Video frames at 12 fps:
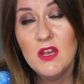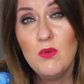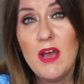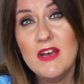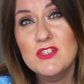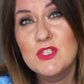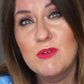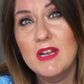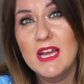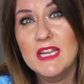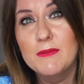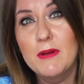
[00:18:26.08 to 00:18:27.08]
What else do I
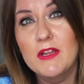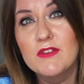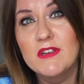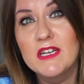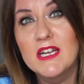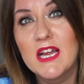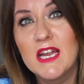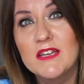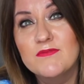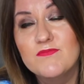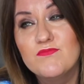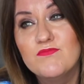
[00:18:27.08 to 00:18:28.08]
like about the ring
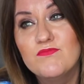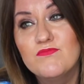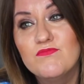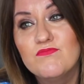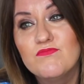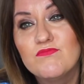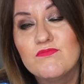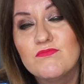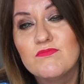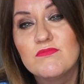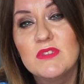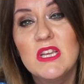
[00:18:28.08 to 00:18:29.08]
light?
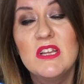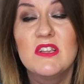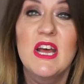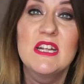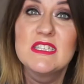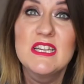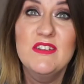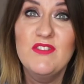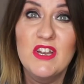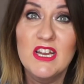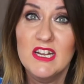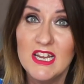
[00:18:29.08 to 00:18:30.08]
Yeah, that's it
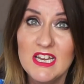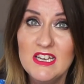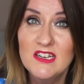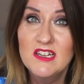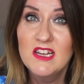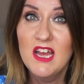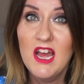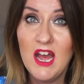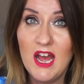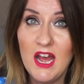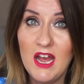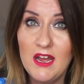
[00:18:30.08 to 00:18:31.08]
really.
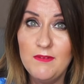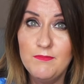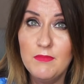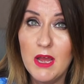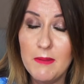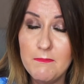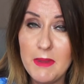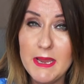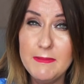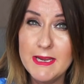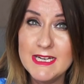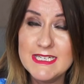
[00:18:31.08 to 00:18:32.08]

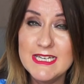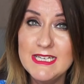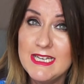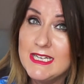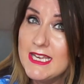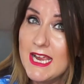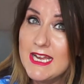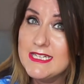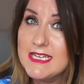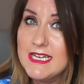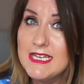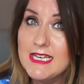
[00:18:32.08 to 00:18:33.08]
Maybe I didn't need the
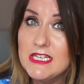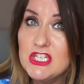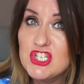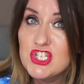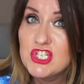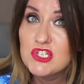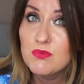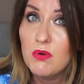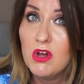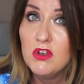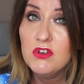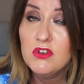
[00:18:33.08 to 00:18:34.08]
18-inch
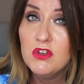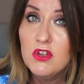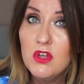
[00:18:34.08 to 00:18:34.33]
one.